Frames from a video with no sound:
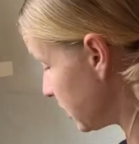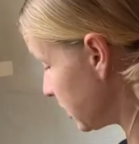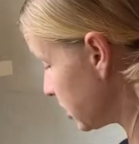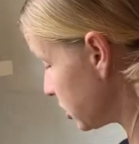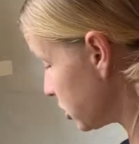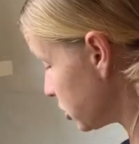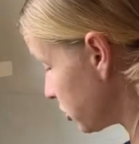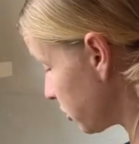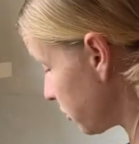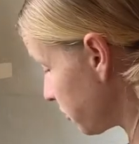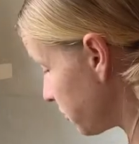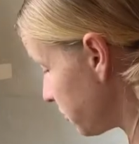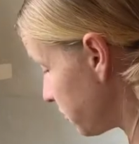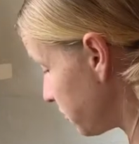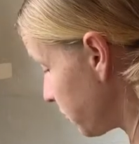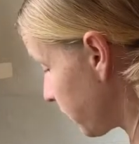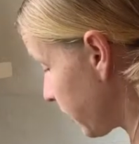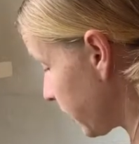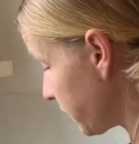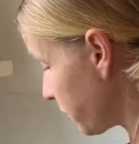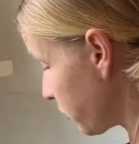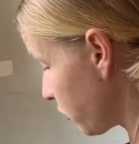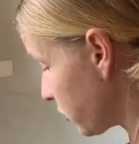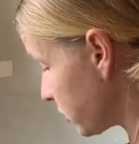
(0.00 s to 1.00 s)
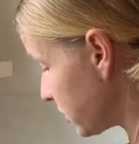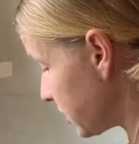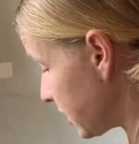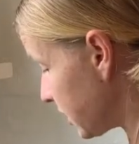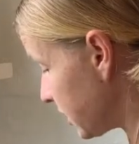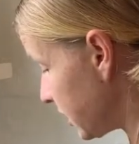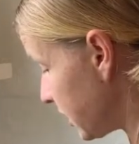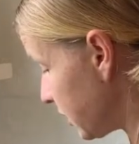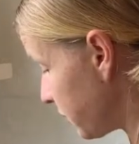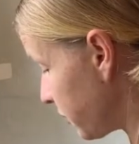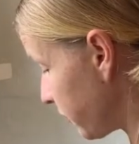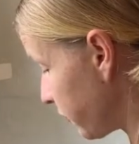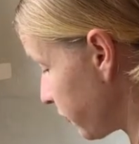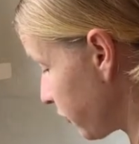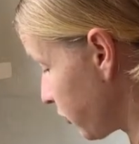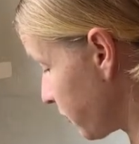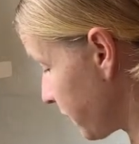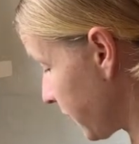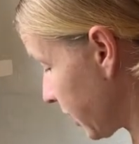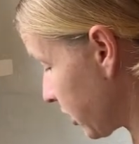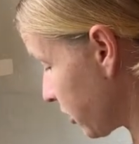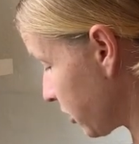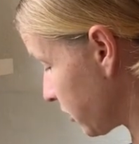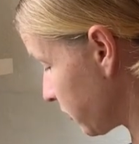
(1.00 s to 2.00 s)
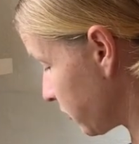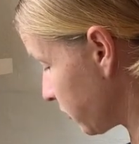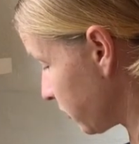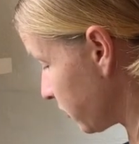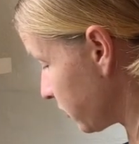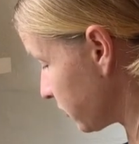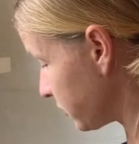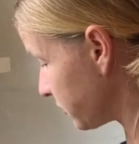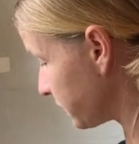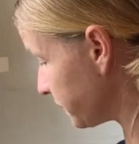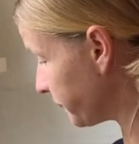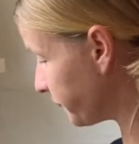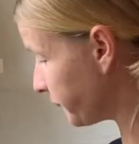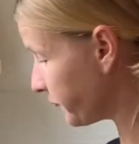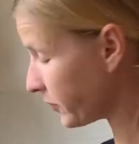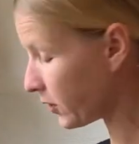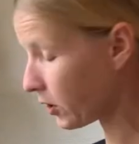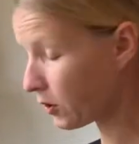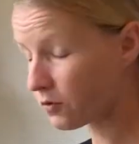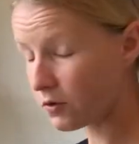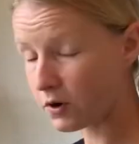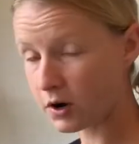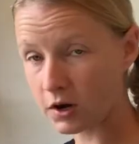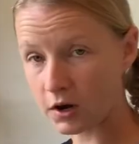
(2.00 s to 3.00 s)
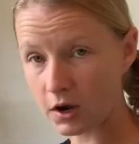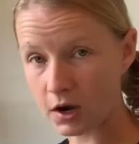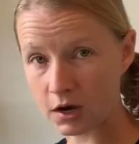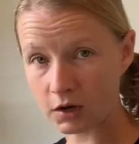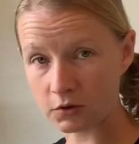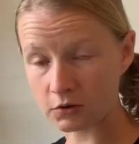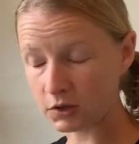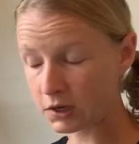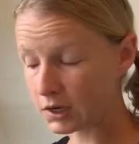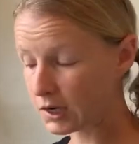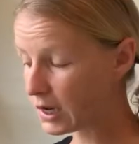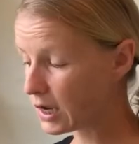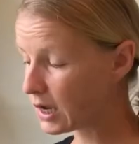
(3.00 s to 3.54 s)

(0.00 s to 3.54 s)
show you one more technique before my cotton balls run out.